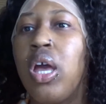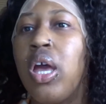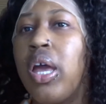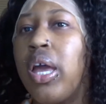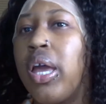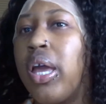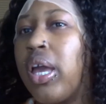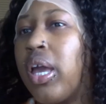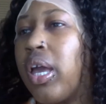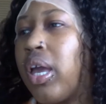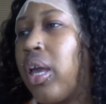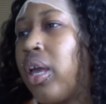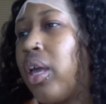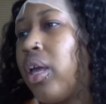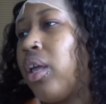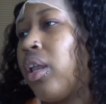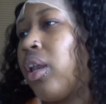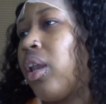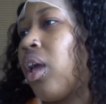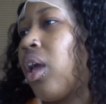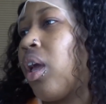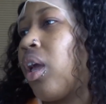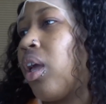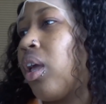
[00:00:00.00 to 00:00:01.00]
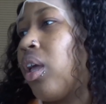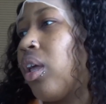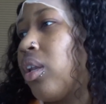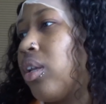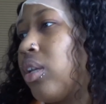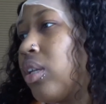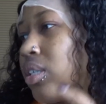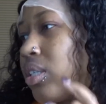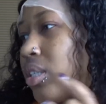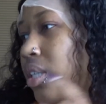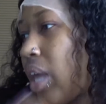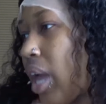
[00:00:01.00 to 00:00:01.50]
and
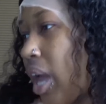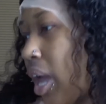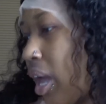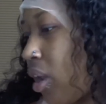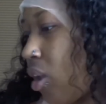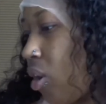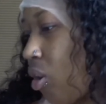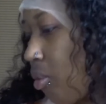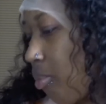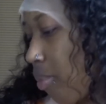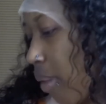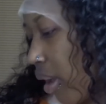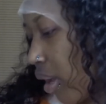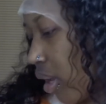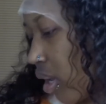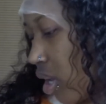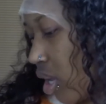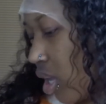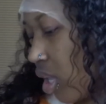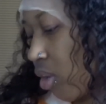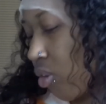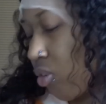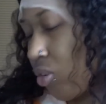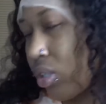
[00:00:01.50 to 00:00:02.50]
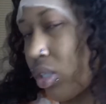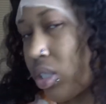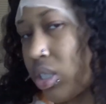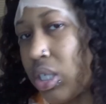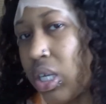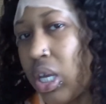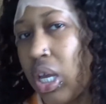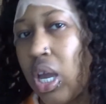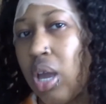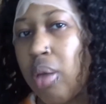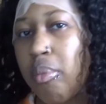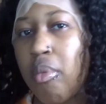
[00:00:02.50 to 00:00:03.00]
decide on my coloring
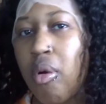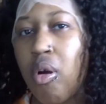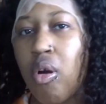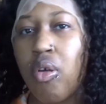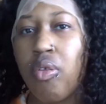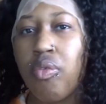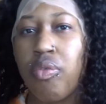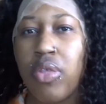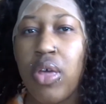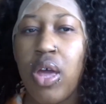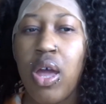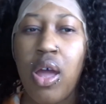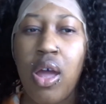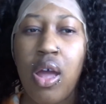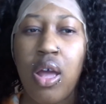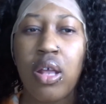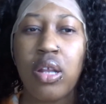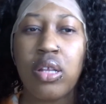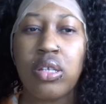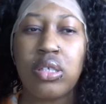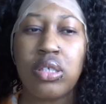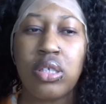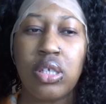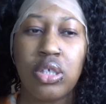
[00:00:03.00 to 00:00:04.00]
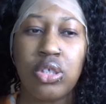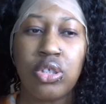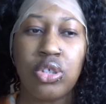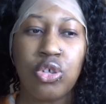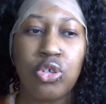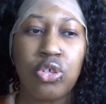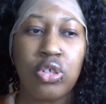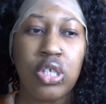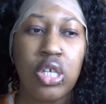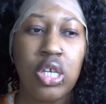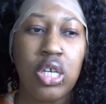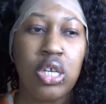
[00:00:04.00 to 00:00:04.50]
scheme on that
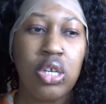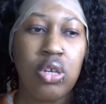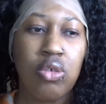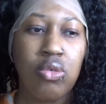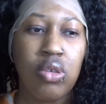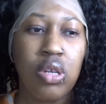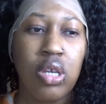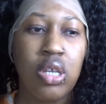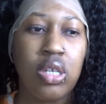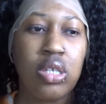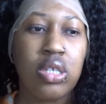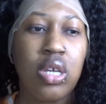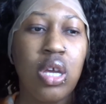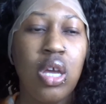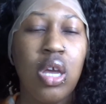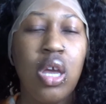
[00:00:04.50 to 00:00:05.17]
613 unit.